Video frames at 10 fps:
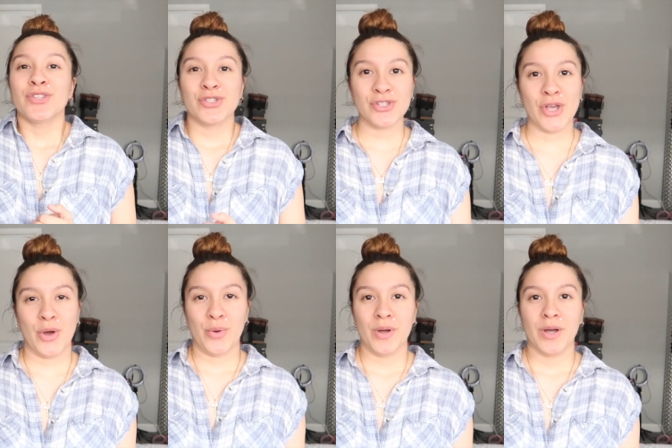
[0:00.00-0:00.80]

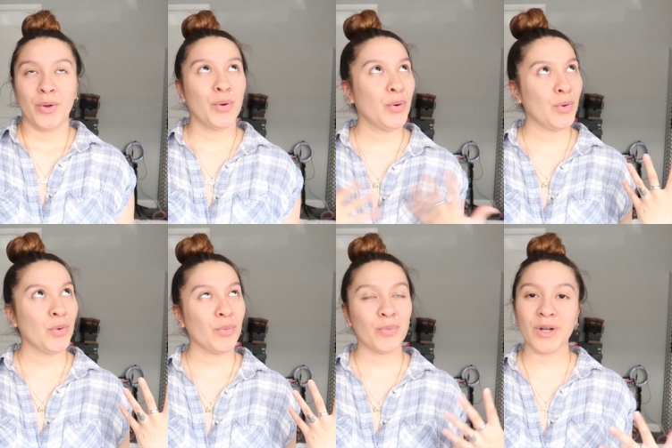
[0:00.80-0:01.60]
So,
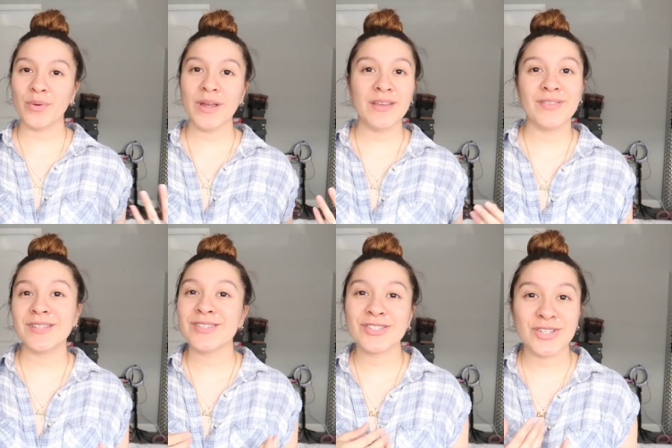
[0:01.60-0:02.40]
where do I
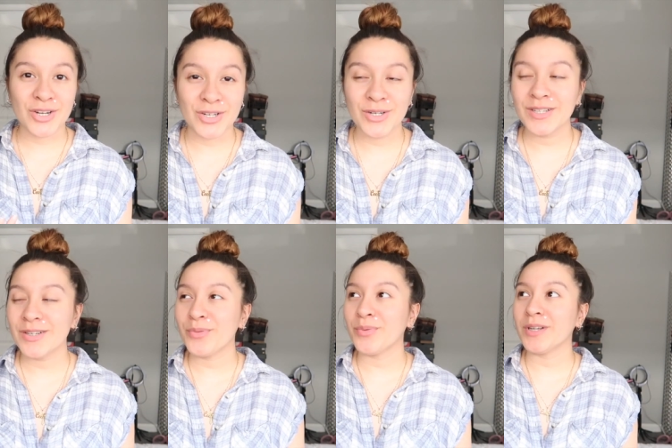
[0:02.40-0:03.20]
even start?
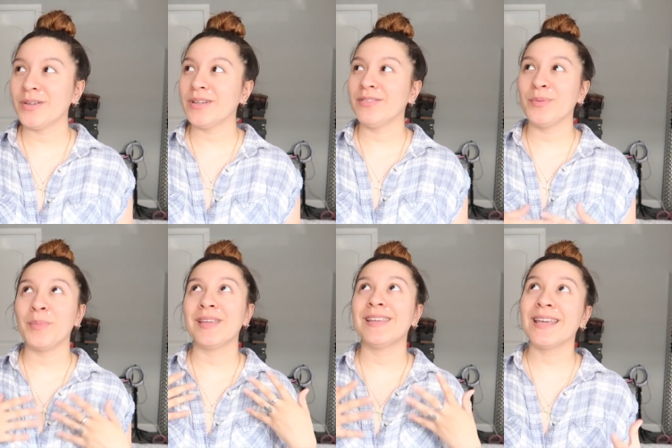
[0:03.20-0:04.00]
Where do I even
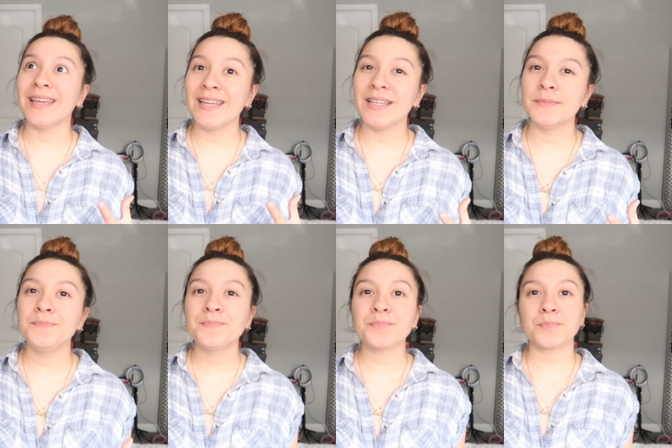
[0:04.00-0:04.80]

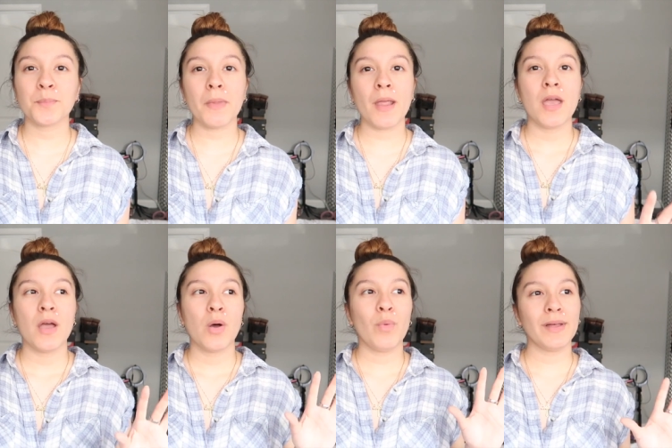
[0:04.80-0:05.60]
begin?
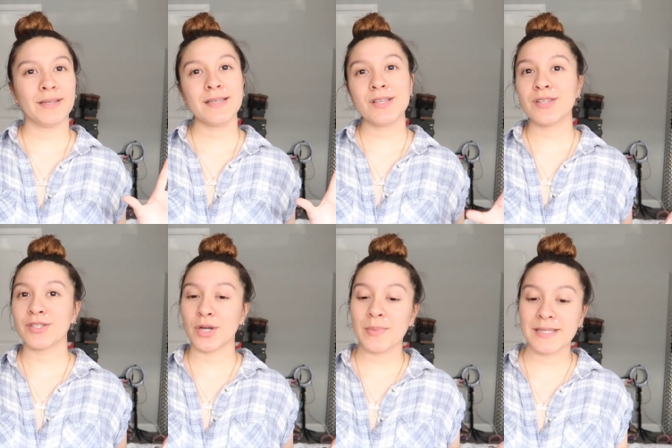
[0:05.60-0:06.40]
Well, I guess I'll
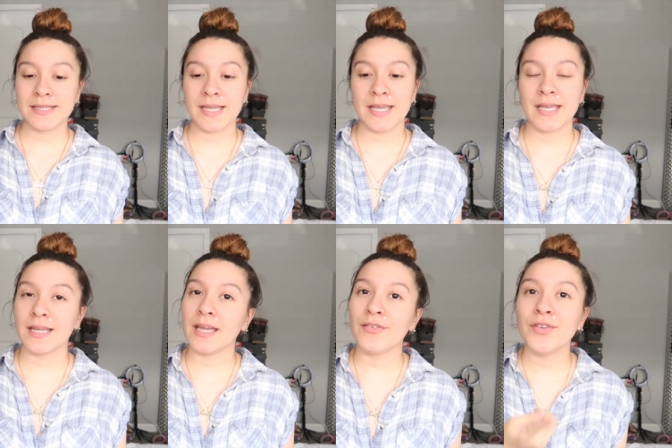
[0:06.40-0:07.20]
start by
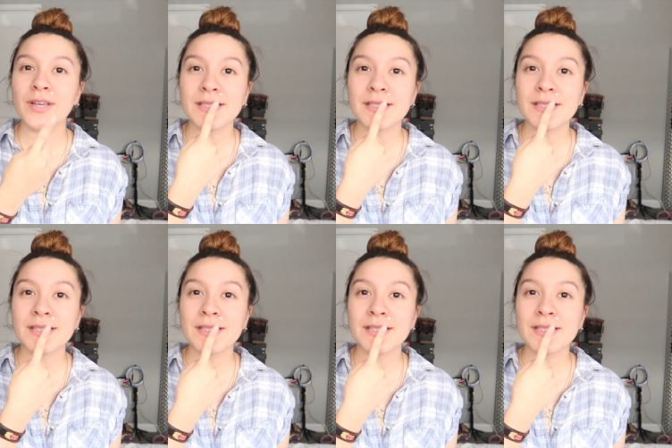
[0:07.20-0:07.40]
saying if you